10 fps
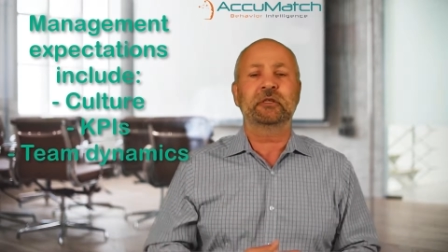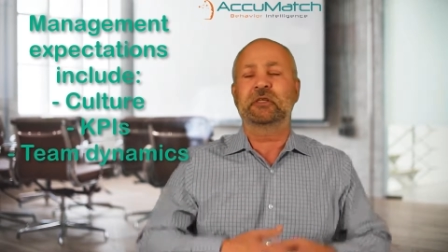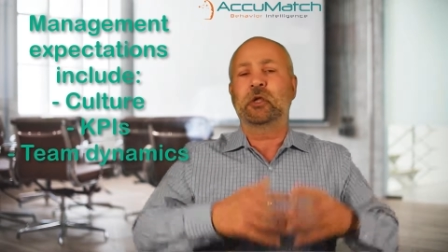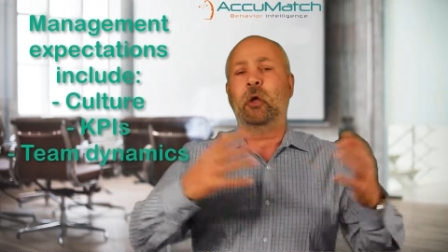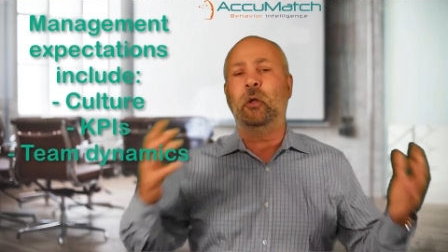
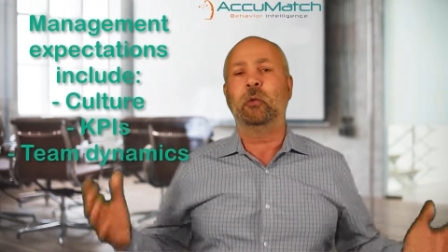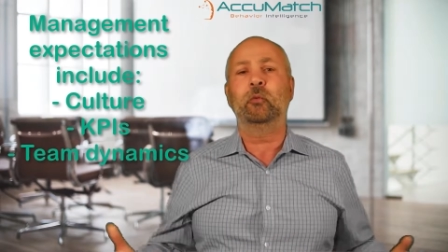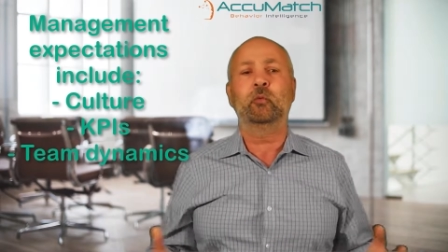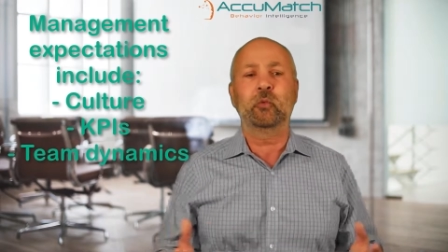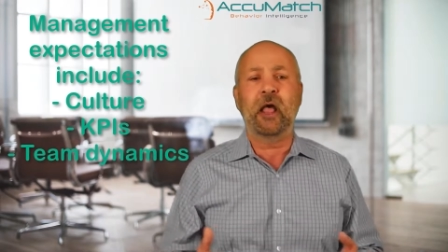There's a
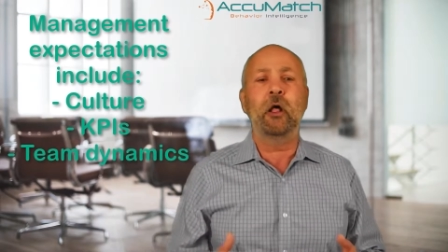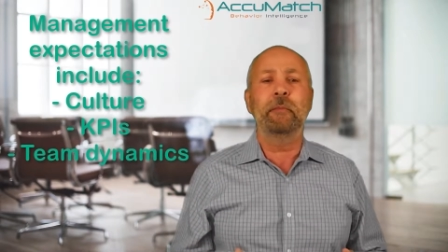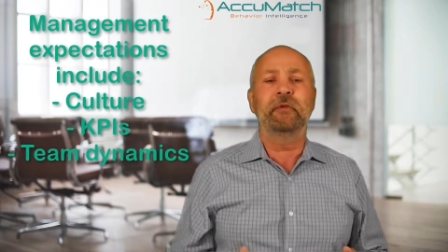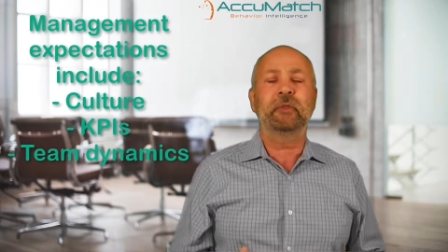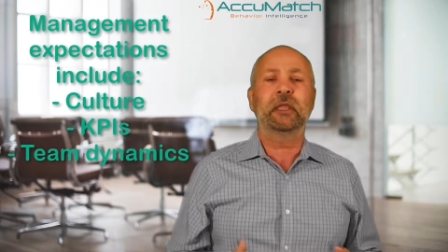whole
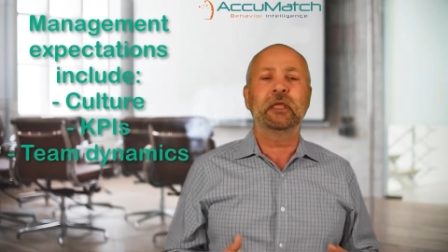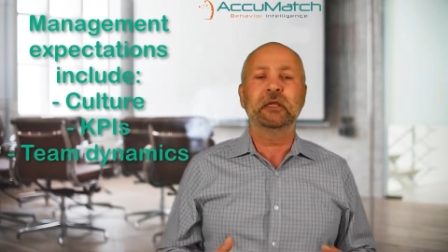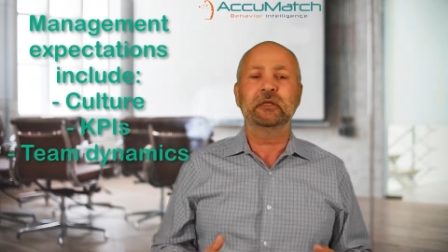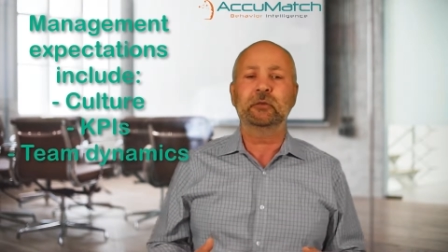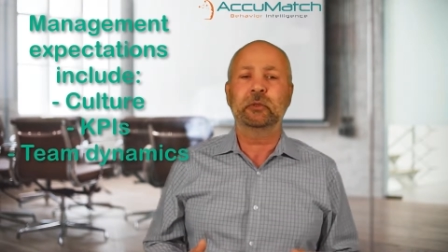realm of
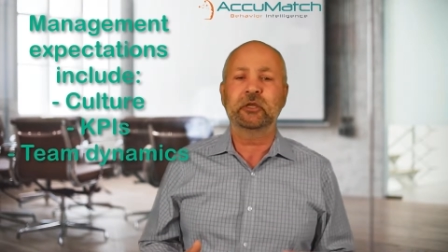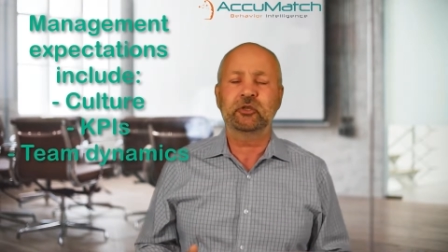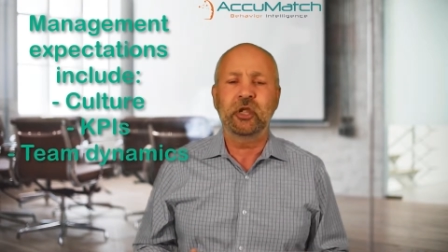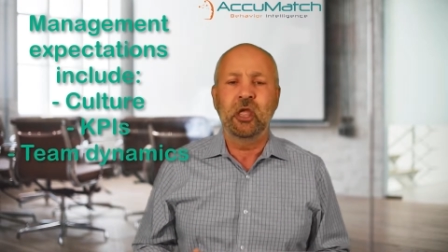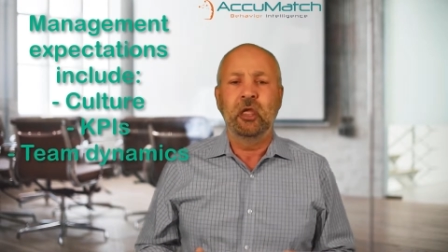things which